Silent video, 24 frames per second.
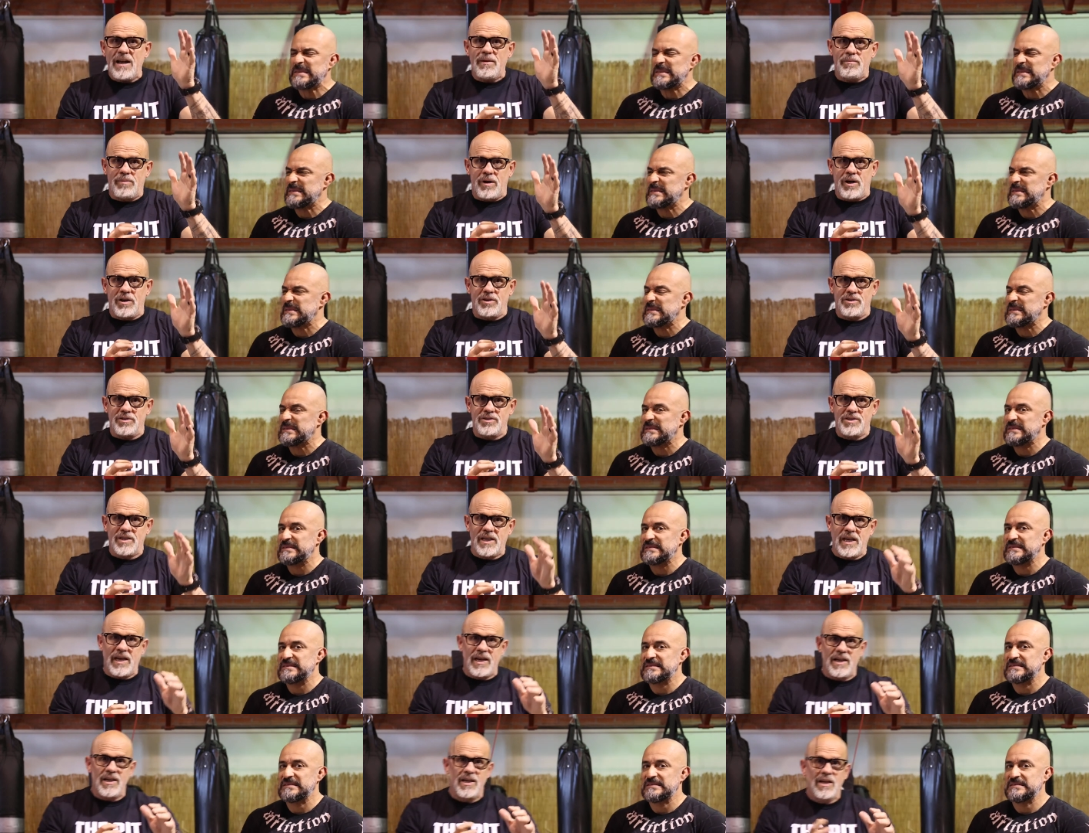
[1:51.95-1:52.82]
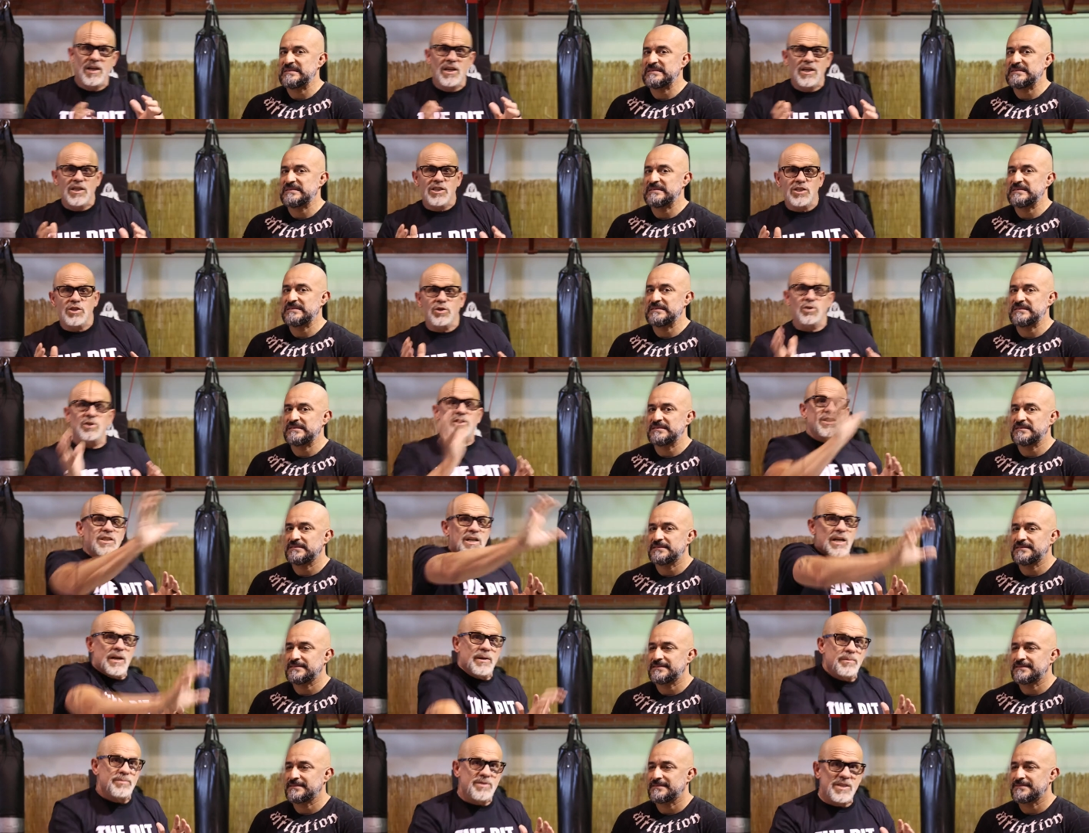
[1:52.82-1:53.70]
Speaker 1: eyeballs, okay? So
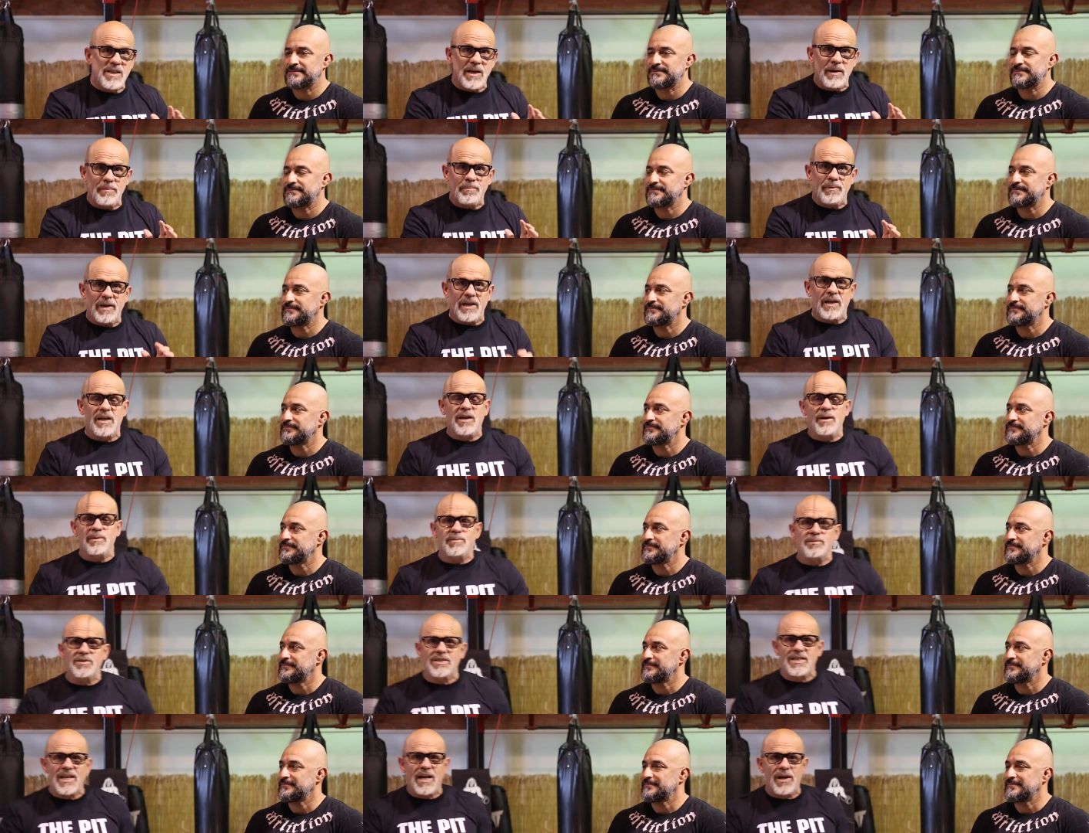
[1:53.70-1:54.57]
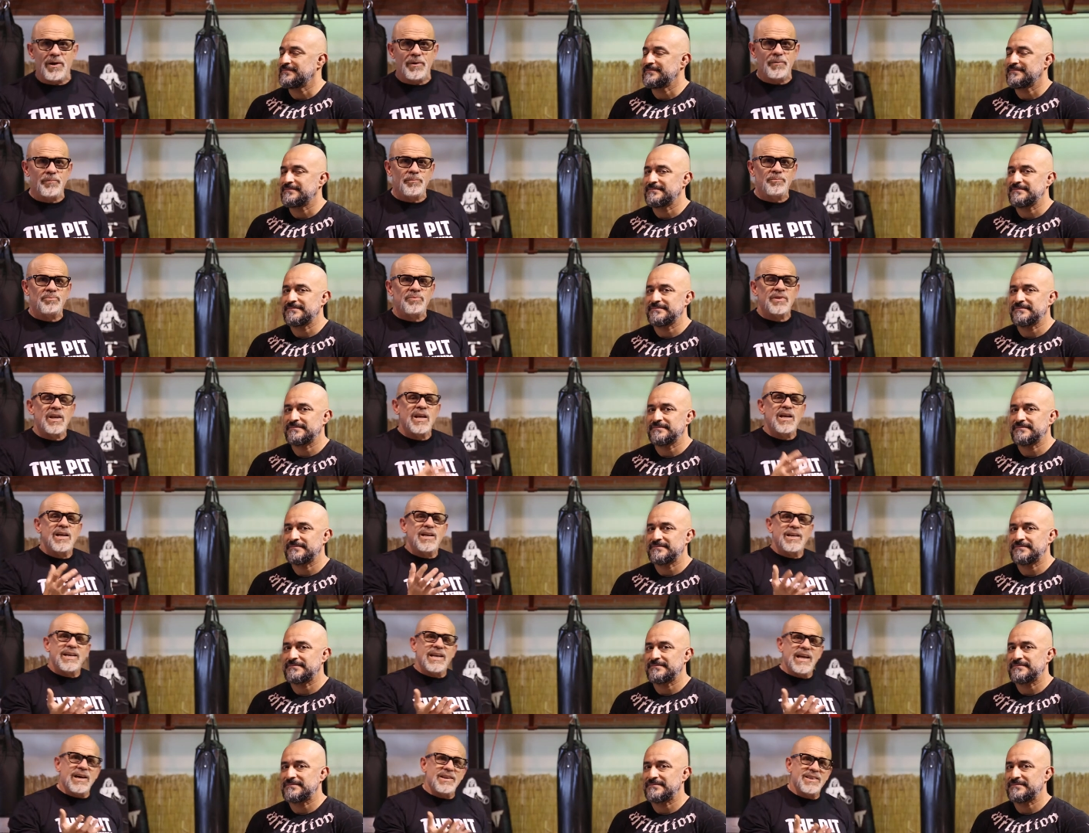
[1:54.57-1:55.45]
it comes up and comes down.
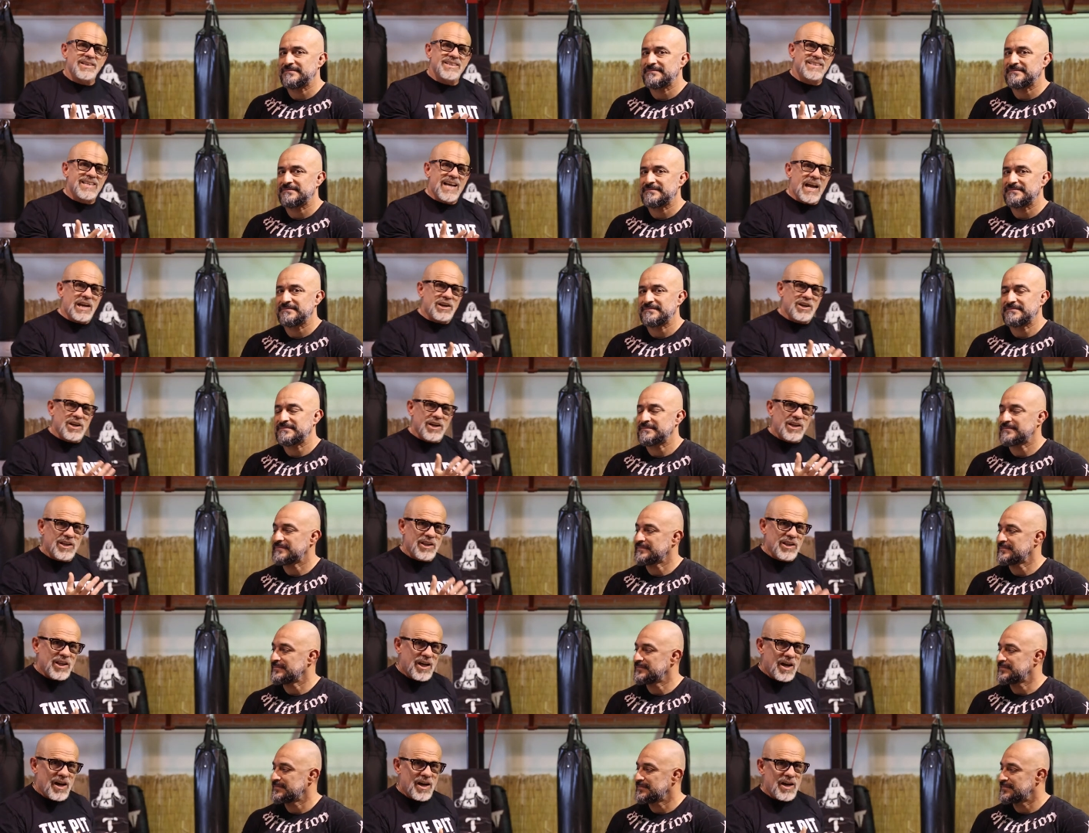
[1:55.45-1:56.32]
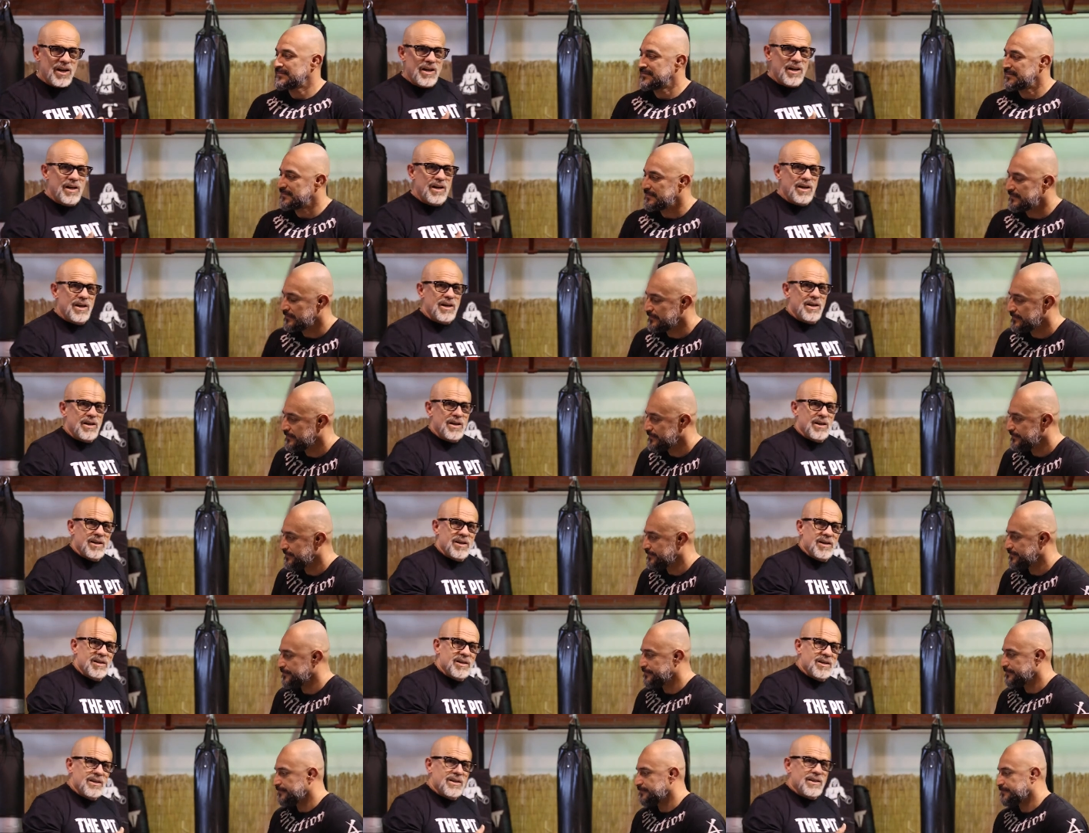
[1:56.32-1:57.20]
Now the Tiger Claw,
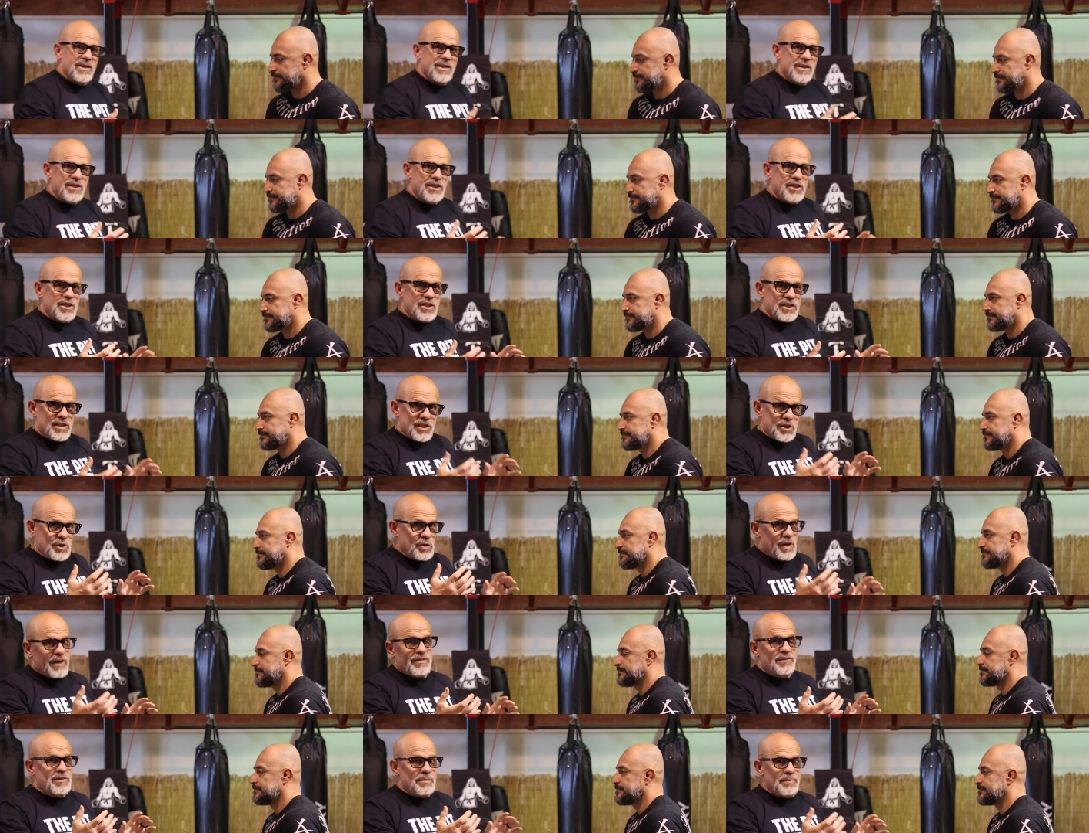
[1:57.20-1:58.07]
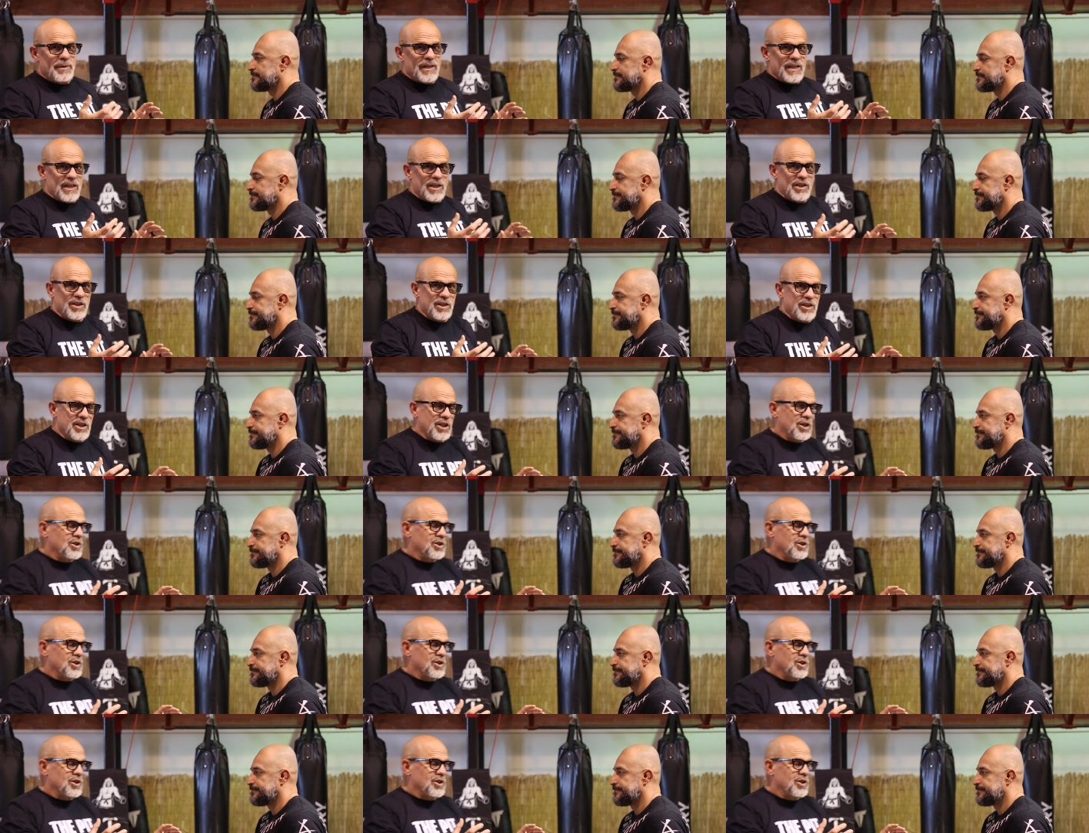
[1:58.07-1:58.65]
you have to be a little